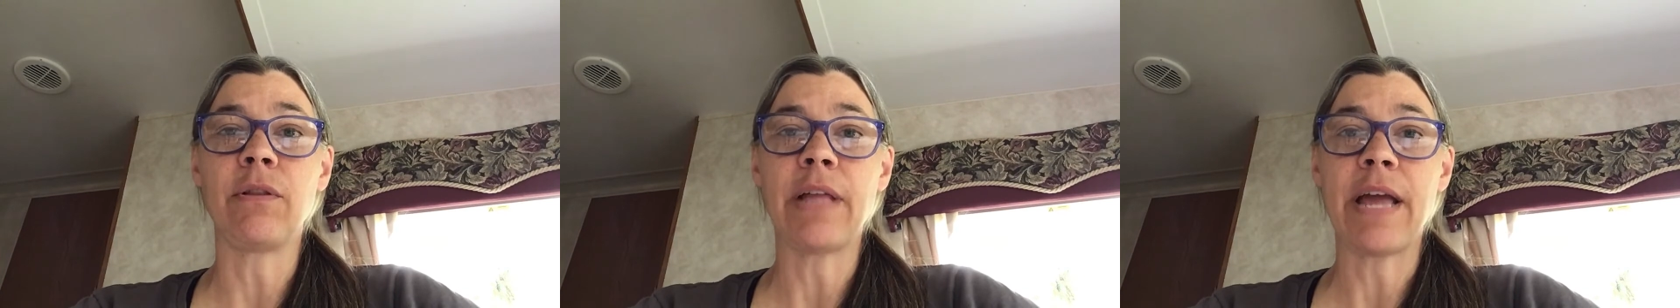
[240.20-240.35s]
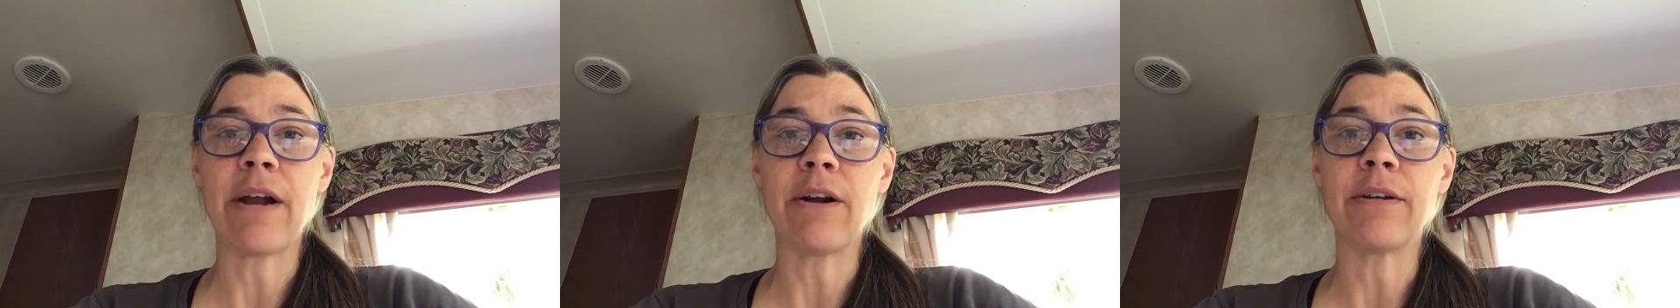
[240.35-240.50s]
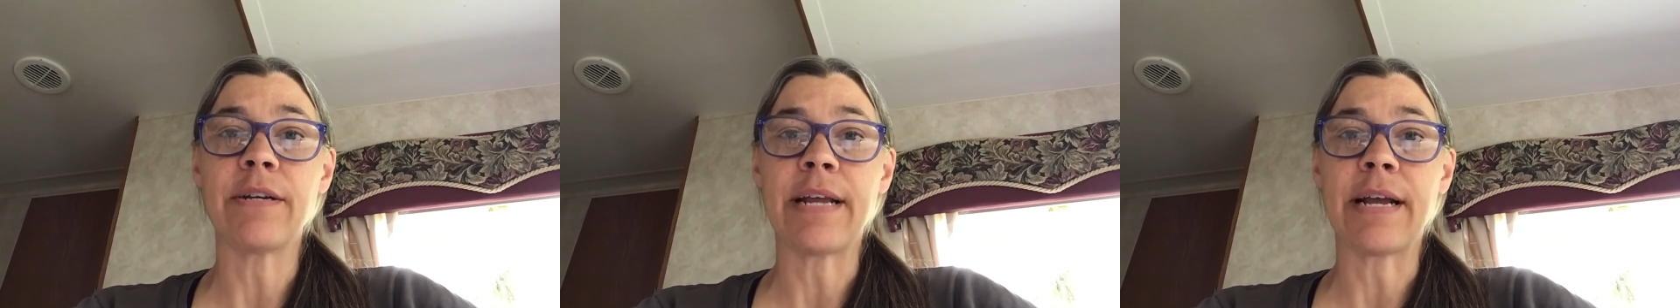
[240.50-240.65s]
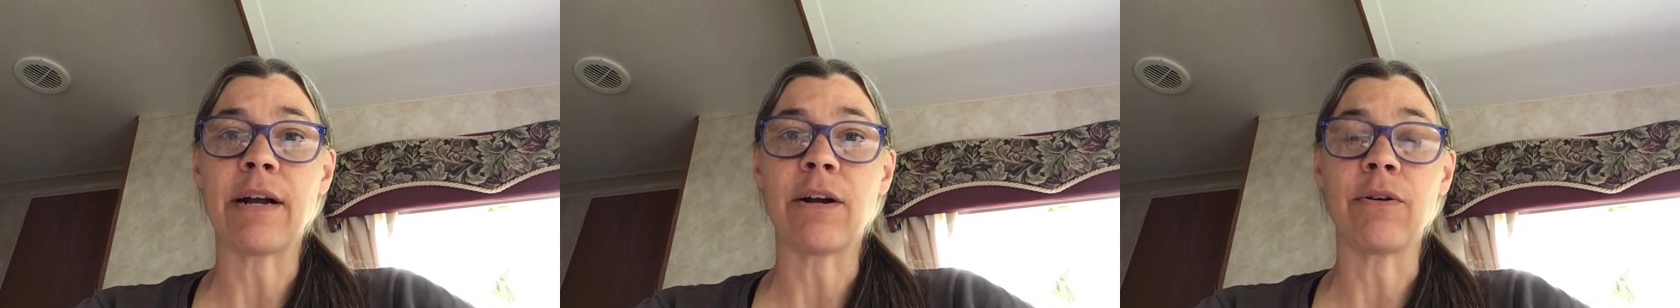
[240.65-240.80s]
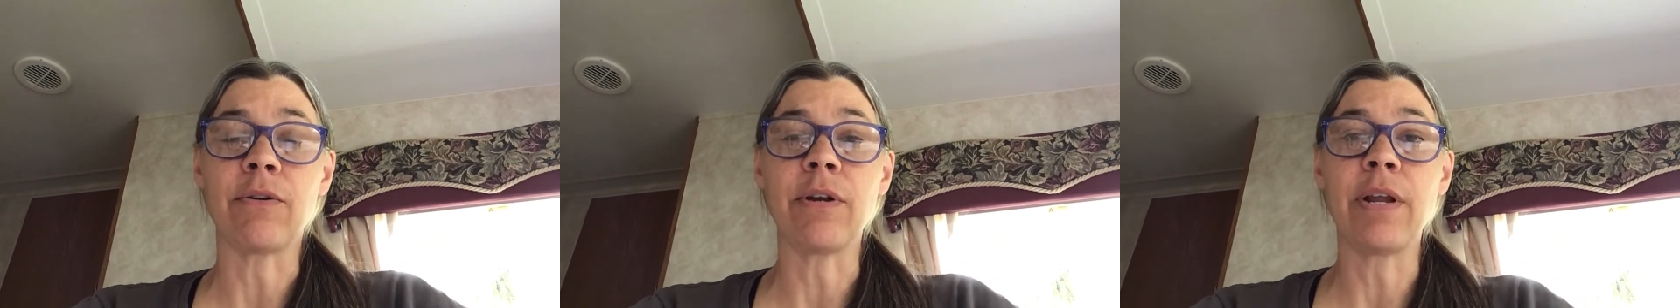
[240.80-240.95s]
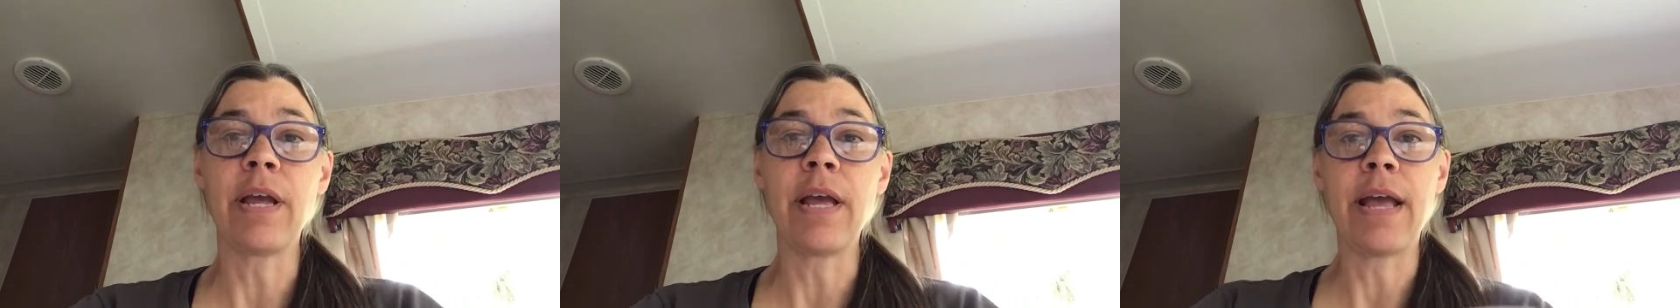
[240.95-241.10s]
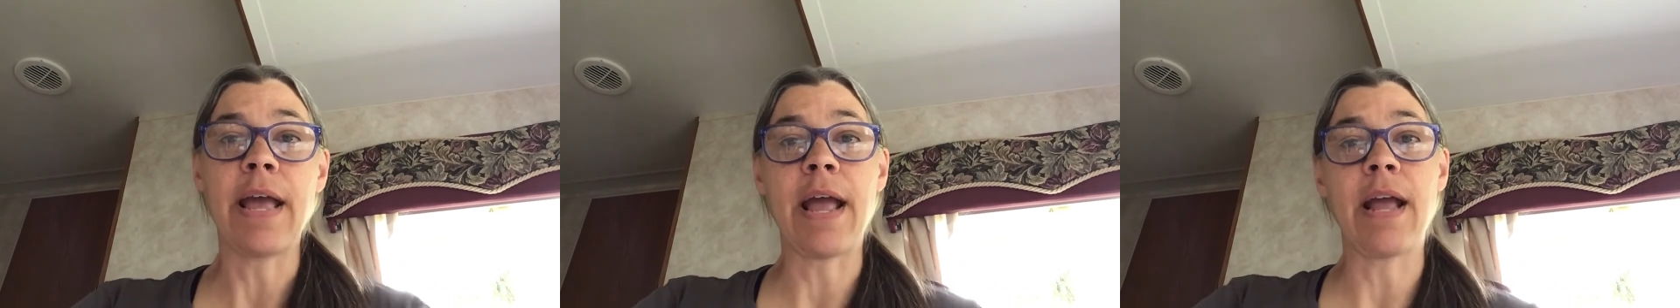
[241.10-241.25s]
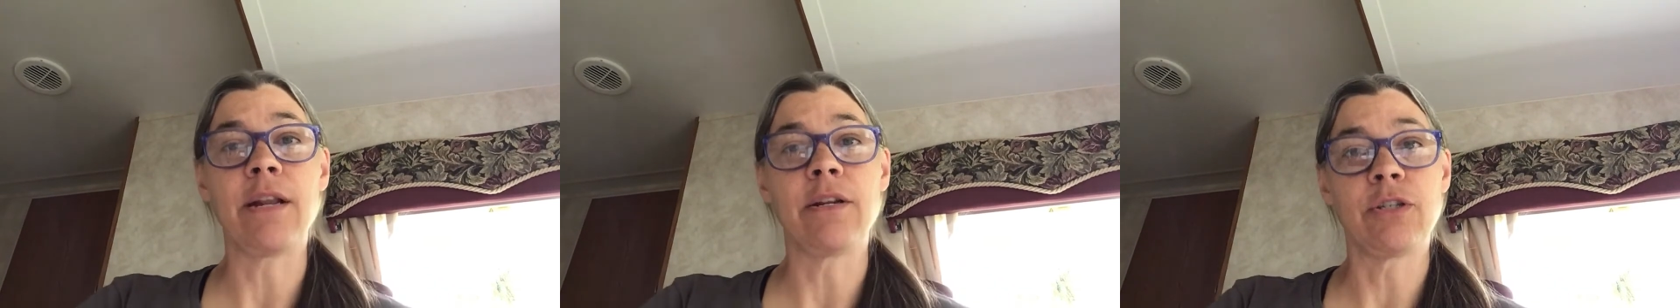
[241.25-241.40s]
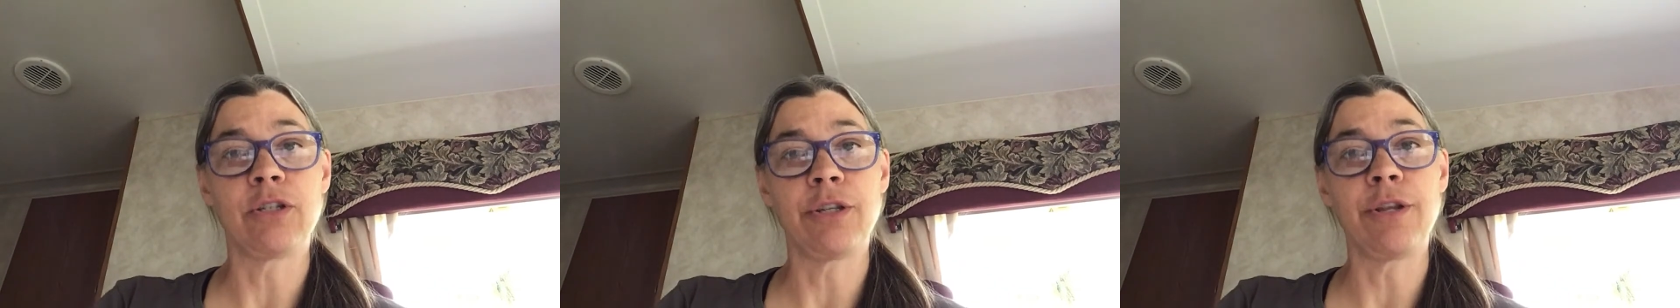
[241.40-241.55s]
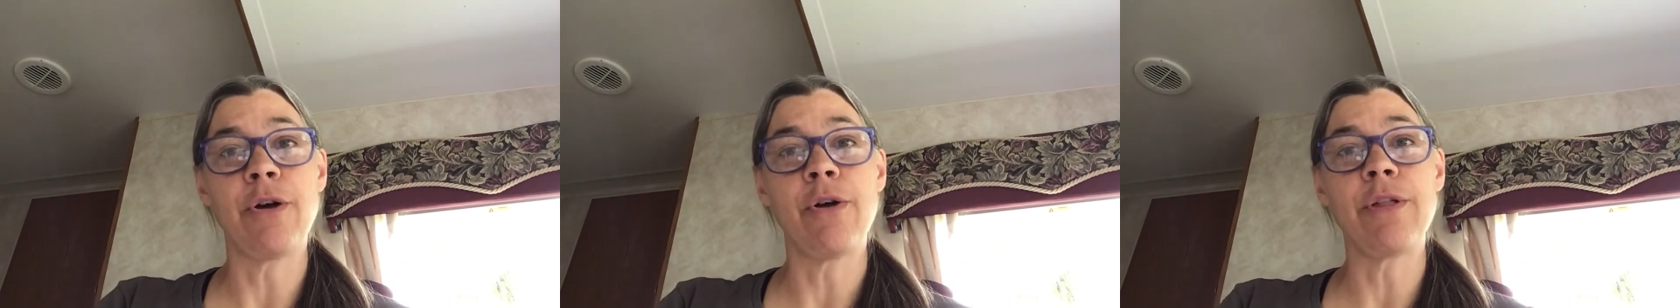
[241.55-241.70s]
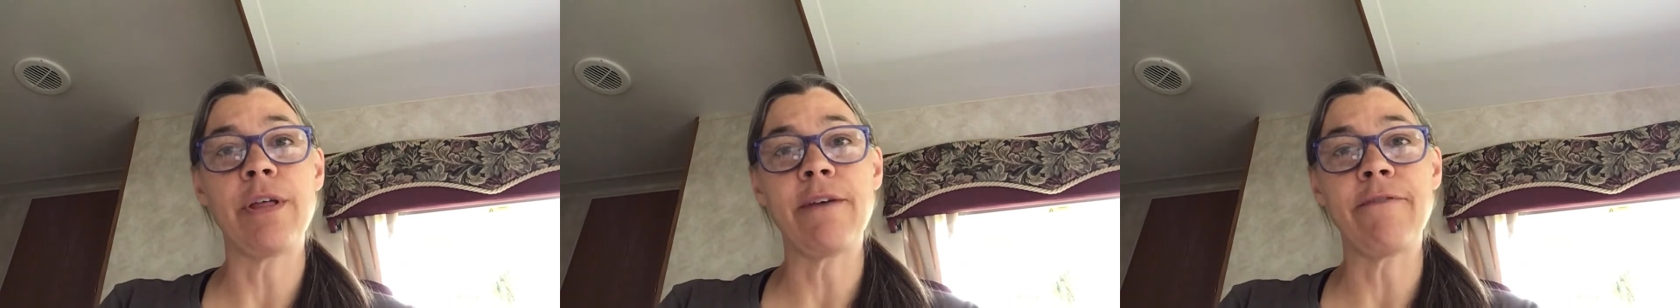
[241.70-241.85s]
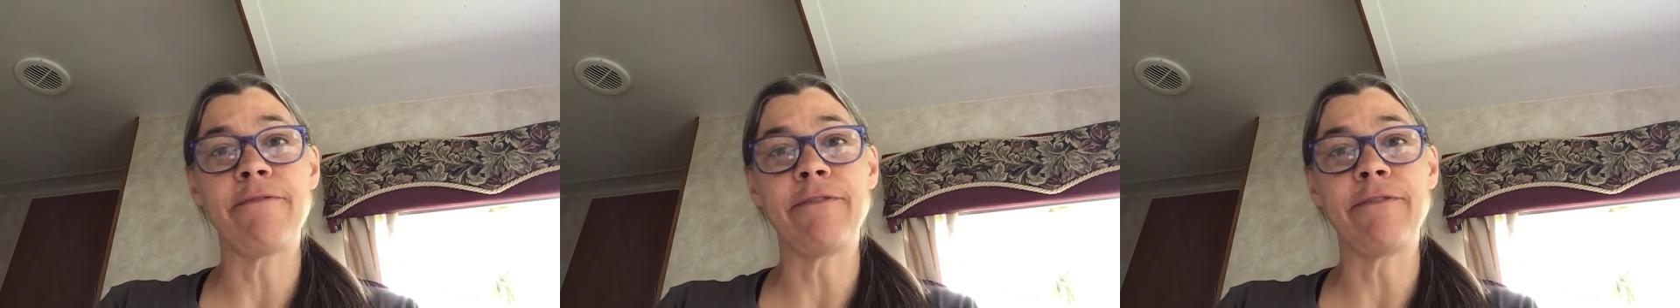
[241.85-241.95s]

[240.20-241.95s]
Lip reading: lay her down and slowly